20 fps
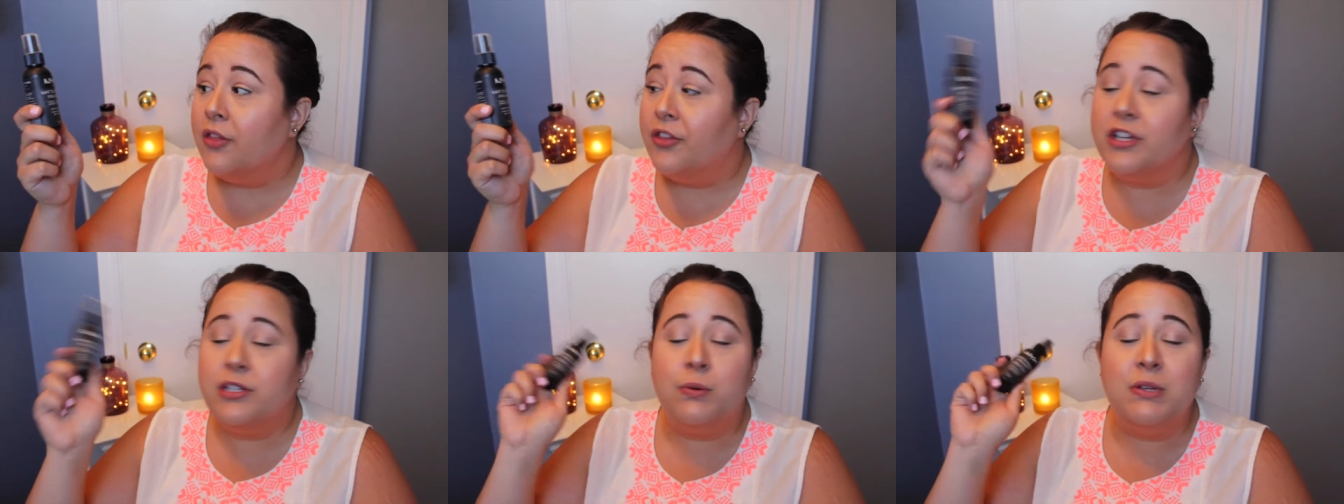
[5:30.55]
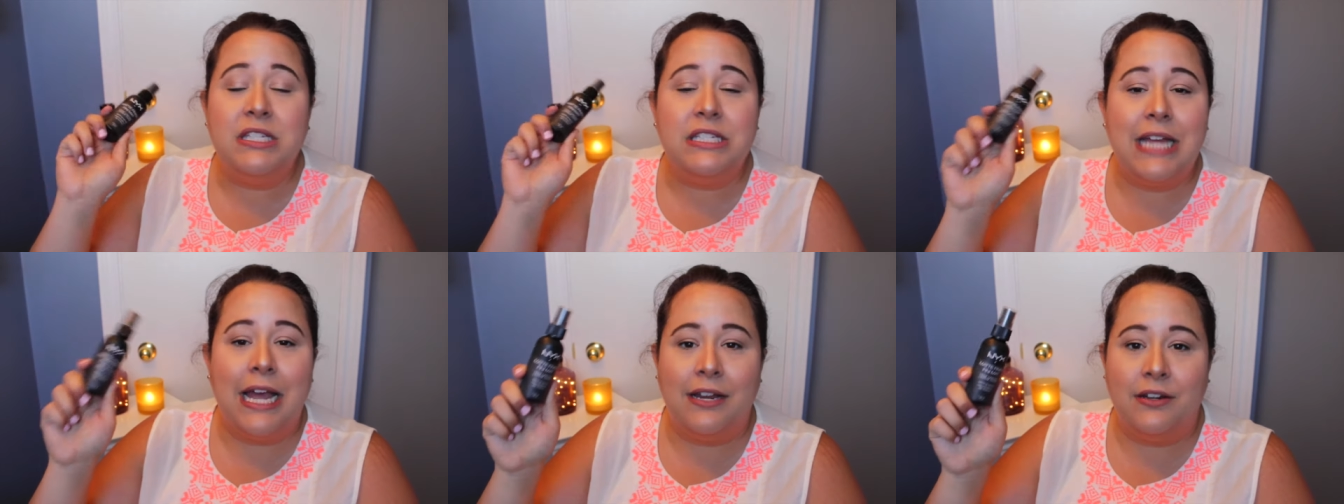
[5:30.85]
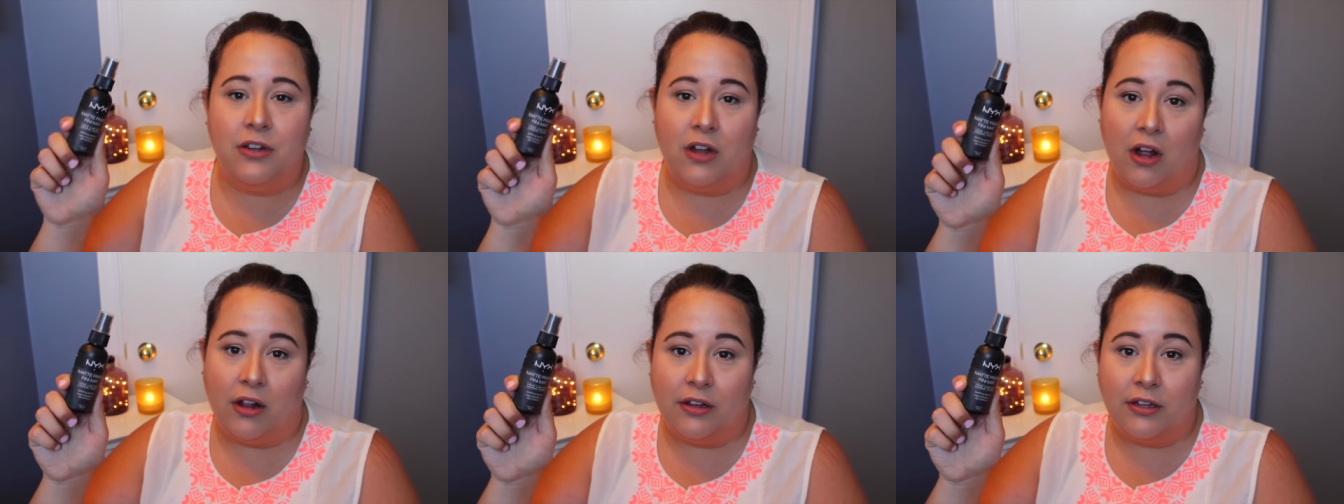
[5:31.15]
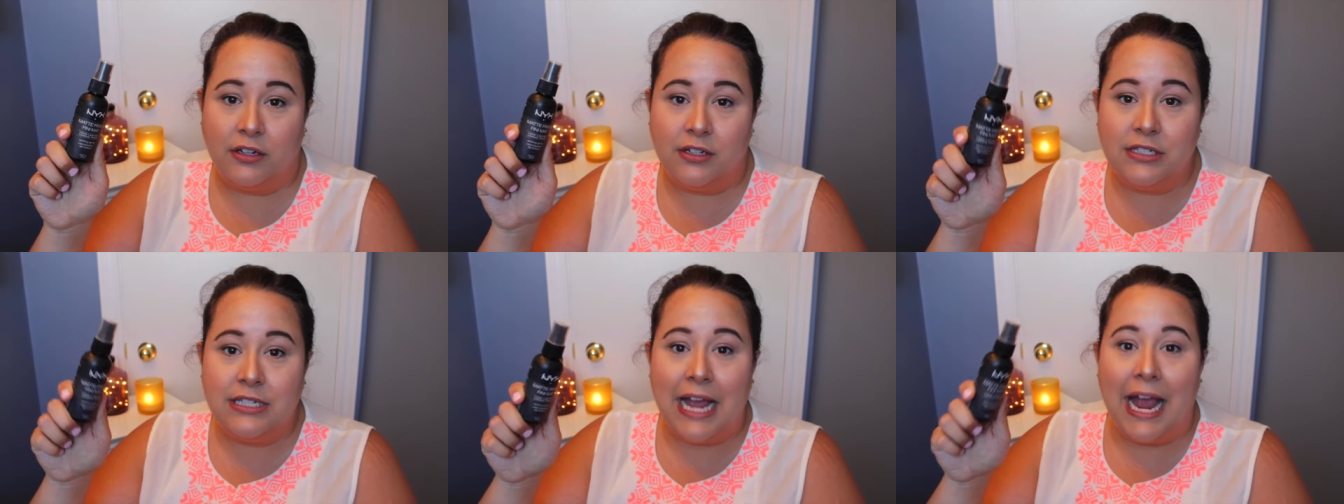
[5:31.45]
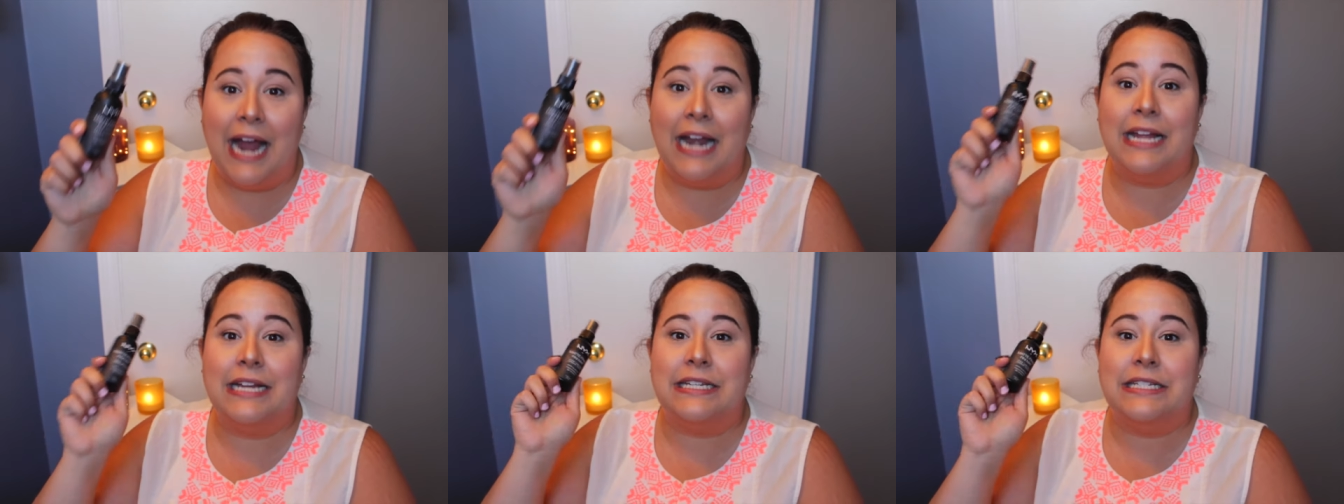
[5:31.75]
This was $10
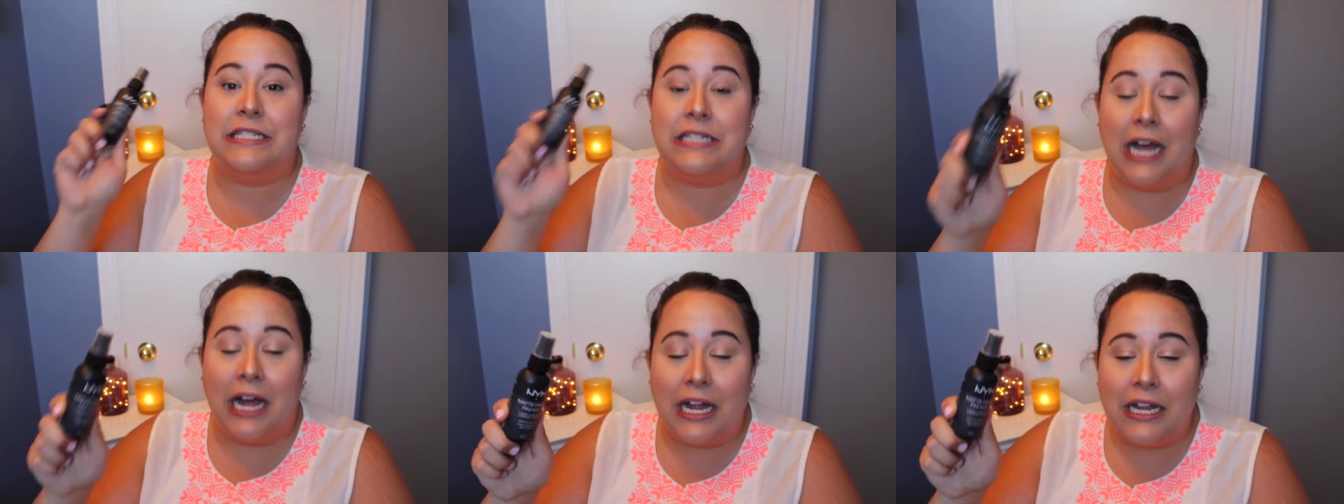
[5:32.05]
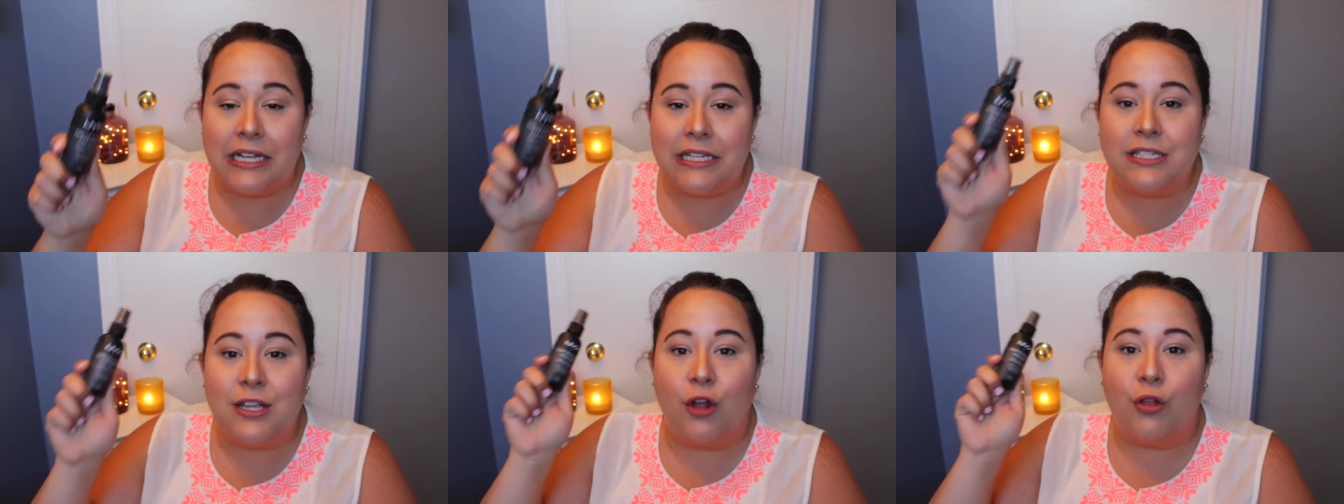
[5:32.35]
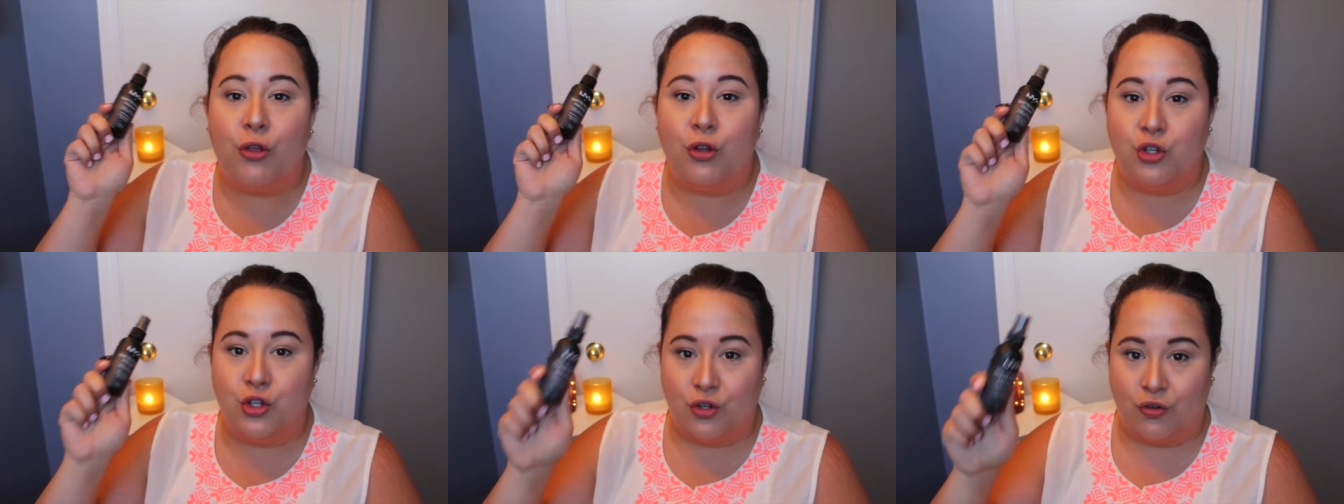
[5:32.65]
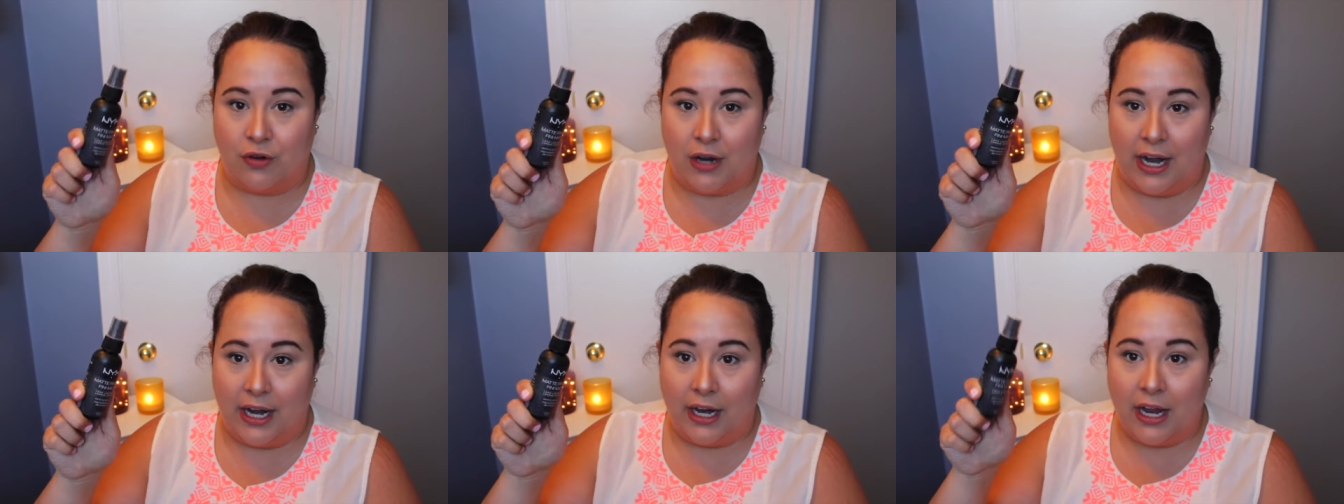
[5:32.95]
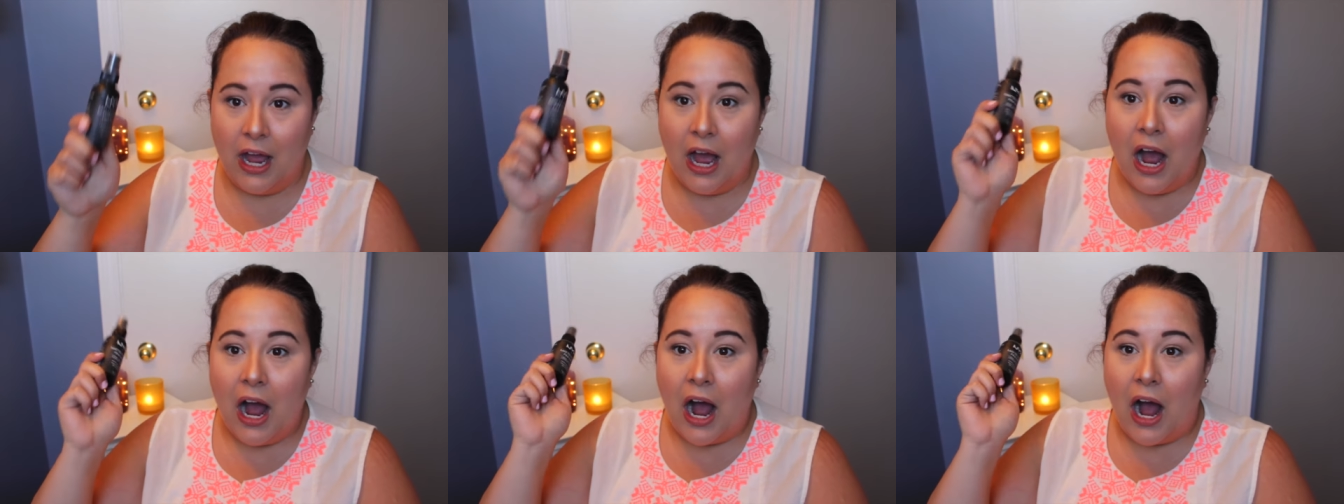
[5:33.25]
and it does the
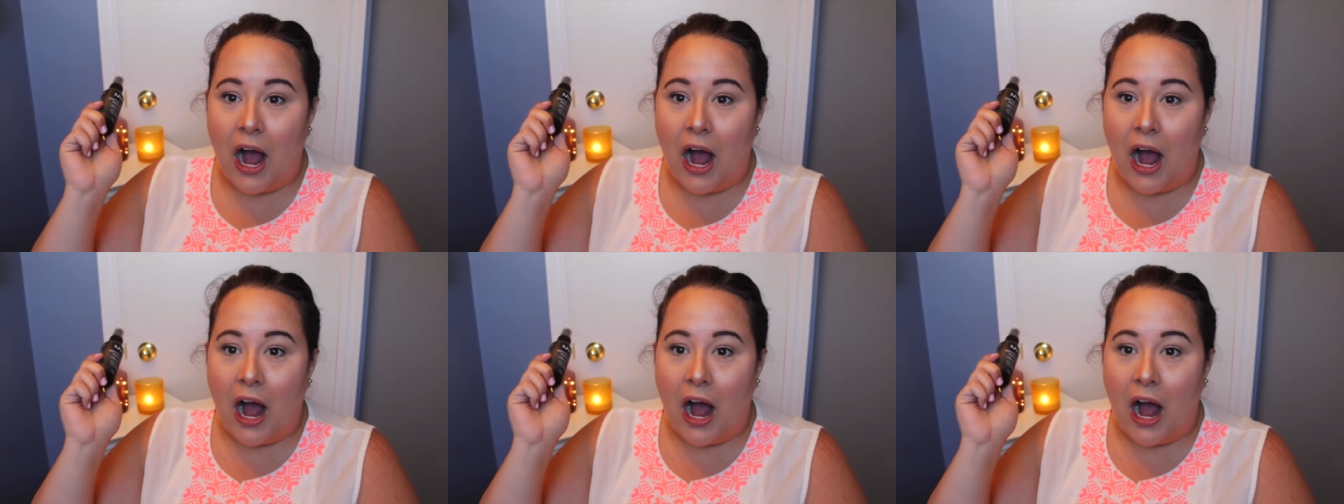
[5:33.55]
trick.